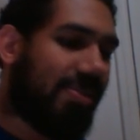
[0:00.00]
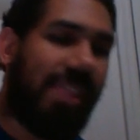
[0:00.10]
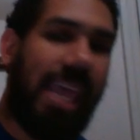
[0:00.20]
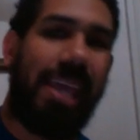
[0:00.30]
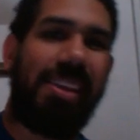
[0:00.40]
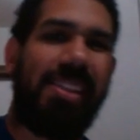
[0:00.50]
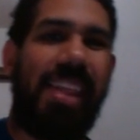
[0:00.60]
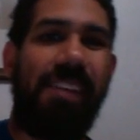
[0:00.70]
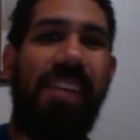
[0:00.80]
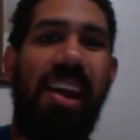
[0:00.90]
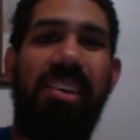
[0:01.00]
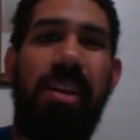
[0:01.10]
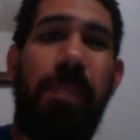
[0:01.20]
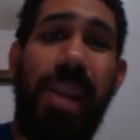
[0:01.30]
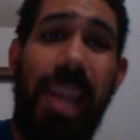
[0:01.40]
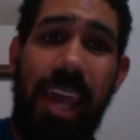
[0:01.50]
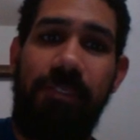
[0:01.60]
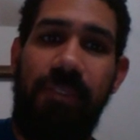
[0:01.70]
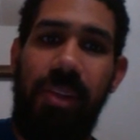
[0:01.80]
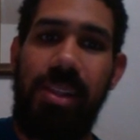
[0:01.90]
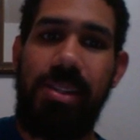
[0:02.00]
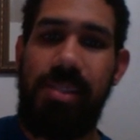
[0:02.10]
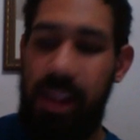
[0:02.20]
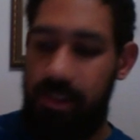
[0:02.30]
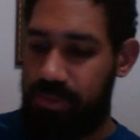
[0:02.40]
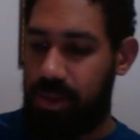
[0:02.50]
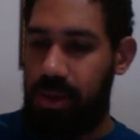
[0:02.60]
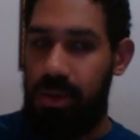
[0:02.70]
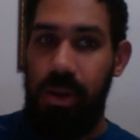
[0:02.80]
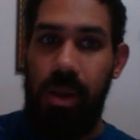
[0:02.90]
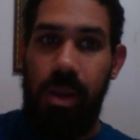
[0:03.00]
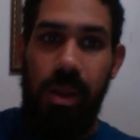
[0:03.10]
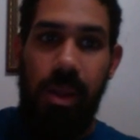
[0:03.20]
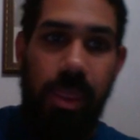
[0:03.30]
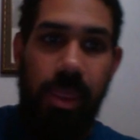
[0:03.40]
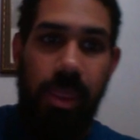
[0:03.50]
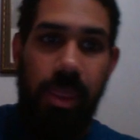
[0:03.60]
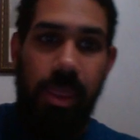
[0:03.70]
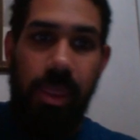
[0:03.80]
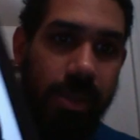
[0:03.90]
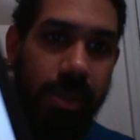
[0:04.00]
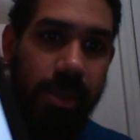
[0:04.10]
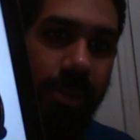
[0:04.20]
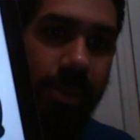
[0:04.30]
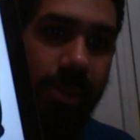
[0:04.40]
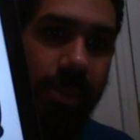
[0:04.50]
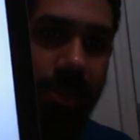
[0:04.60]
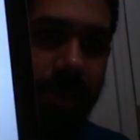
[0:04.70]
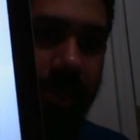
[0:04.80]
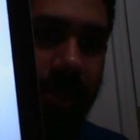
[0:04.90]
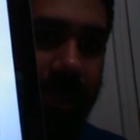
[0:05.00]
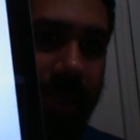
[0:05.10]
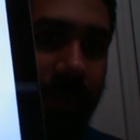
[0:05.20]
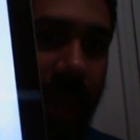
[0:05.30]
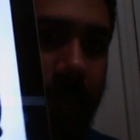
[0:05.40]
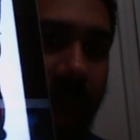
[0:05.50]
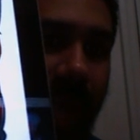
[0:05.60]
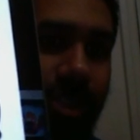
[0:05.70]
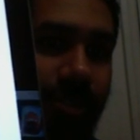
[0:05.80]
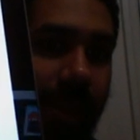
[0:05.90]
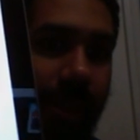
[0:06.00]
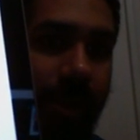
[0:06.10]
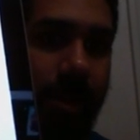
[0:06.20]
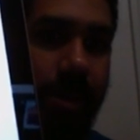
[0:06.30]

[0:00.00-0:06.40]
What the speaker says: they're very playful and stuff. So this is my Pandring,